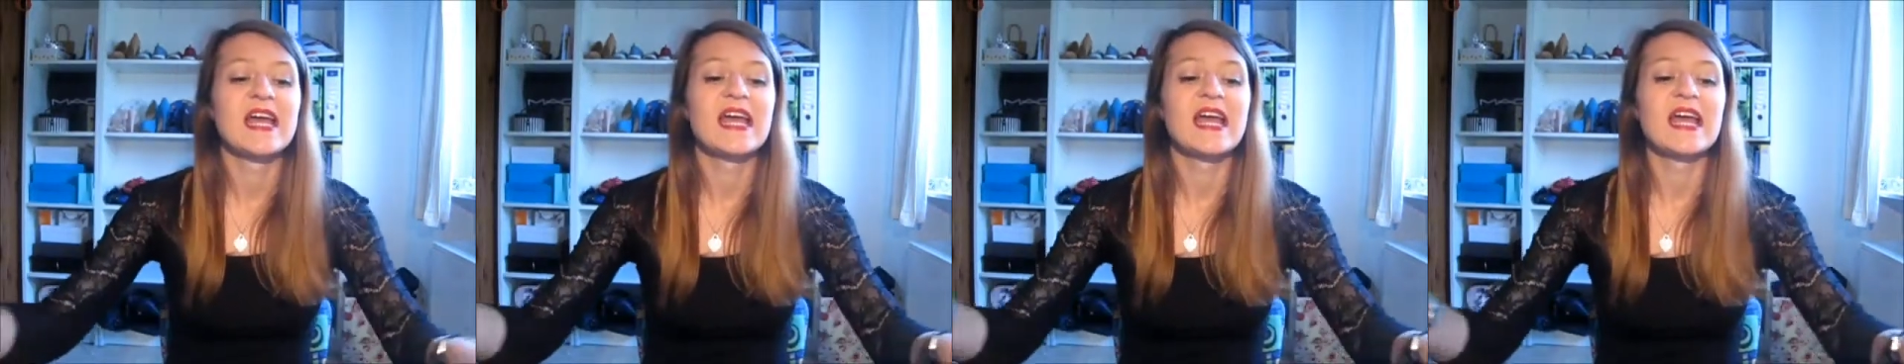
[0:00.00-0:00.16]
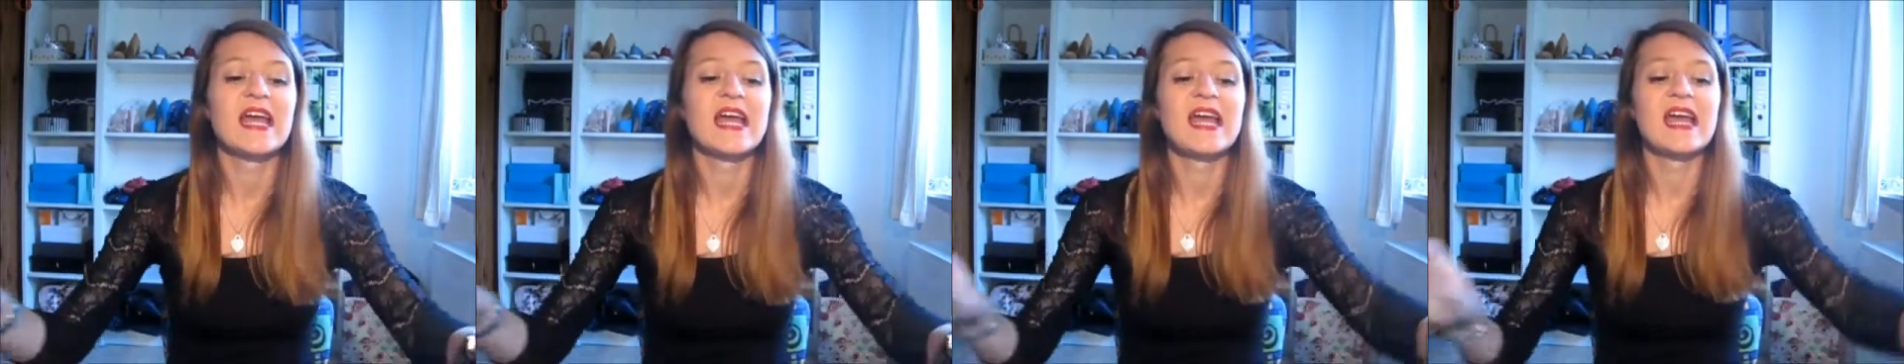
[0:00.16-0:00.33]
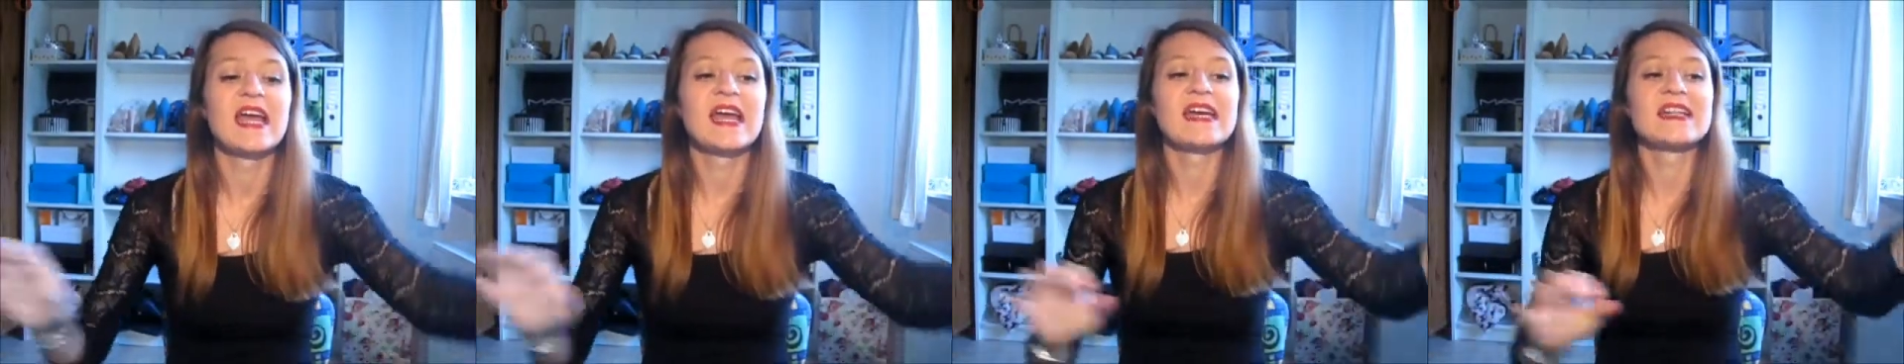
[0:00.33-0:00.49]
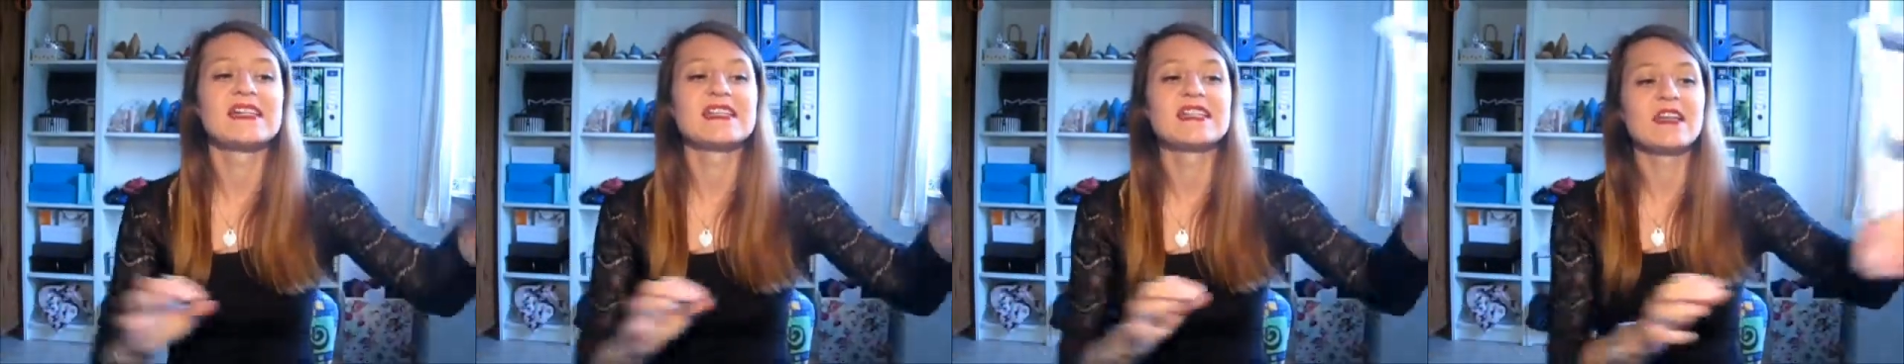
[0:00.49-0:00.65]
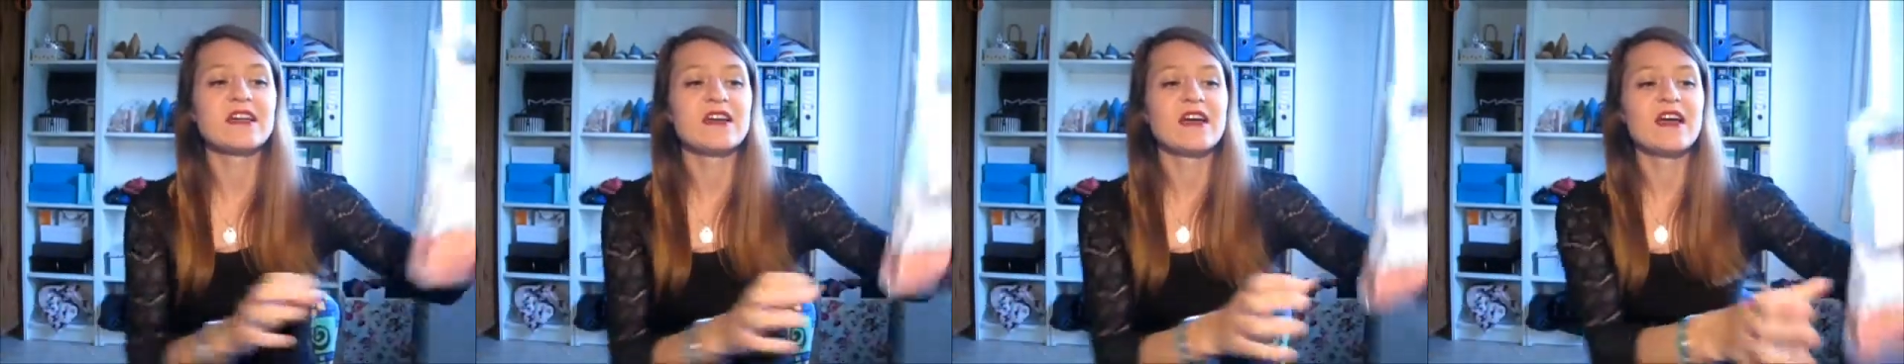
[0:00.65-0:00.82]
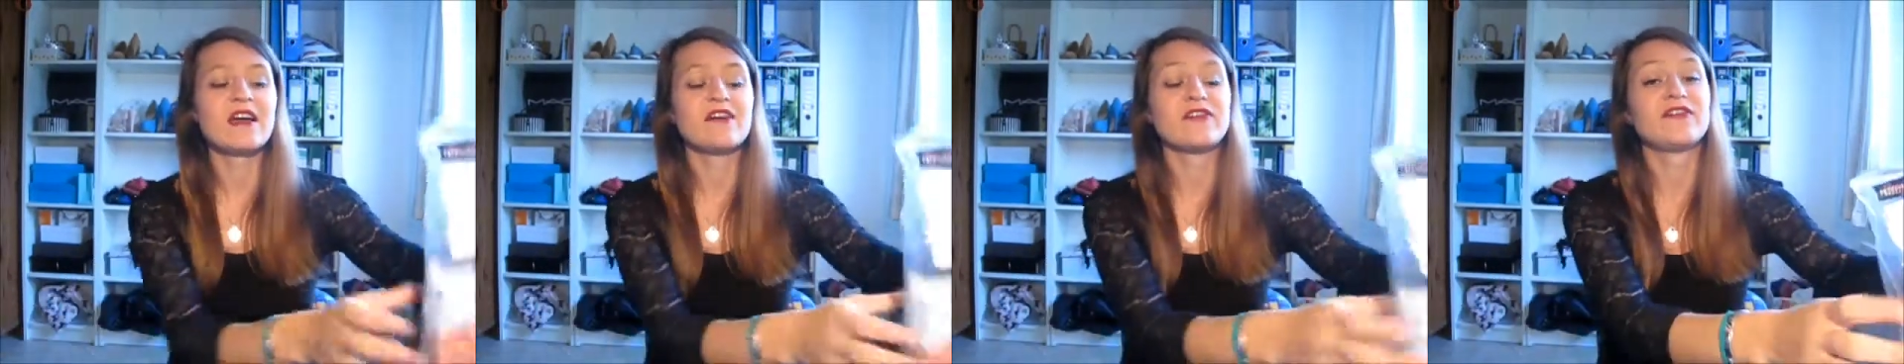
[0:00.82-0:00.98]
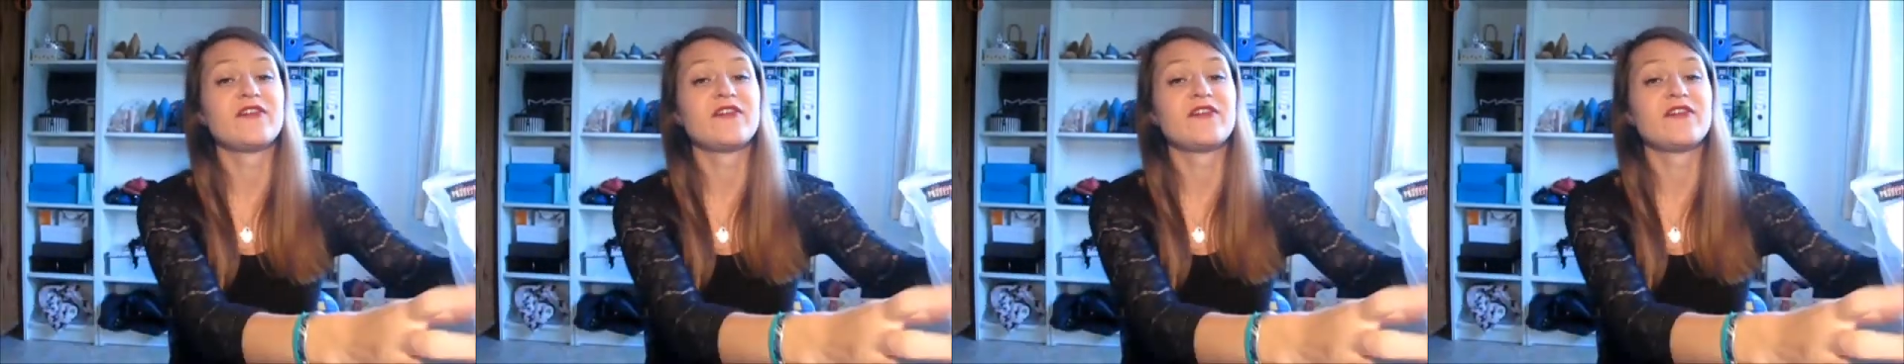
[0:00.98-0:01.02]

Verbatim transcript: and a